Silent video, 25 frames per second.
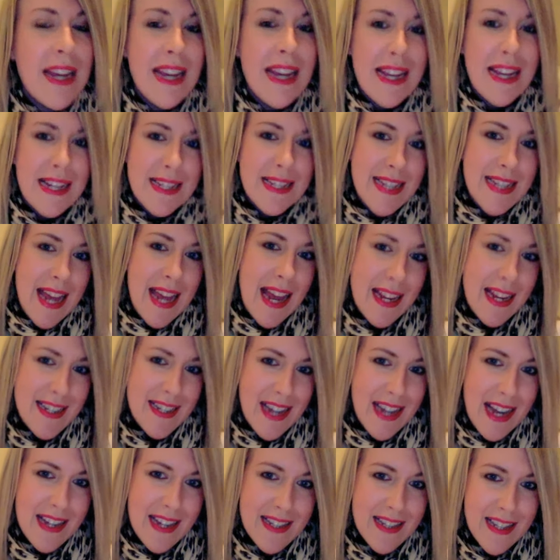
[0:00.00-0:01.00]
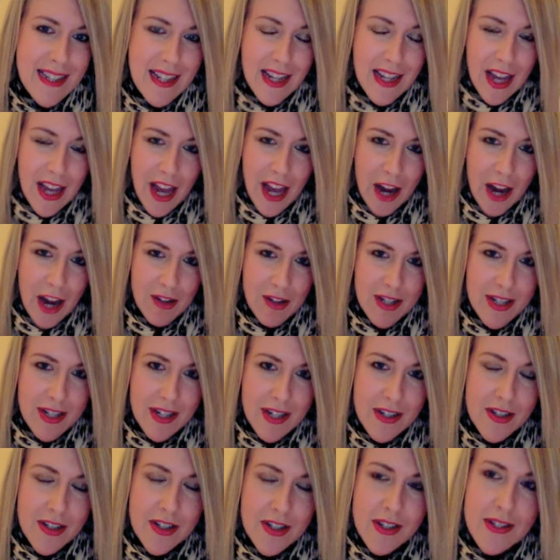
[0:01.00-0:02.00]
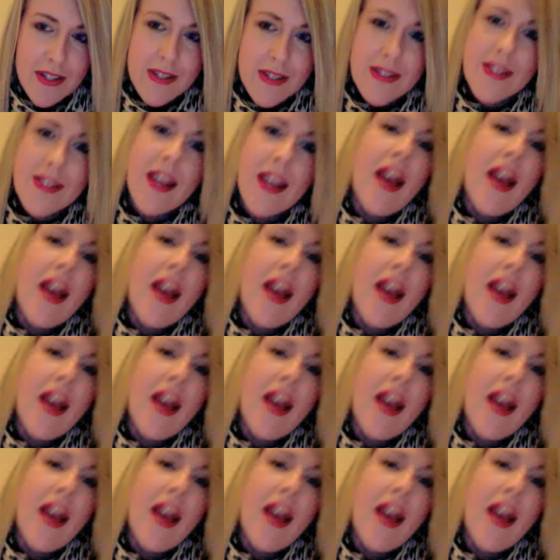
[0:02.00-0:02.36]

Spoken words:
is Head Kandy hair extensions.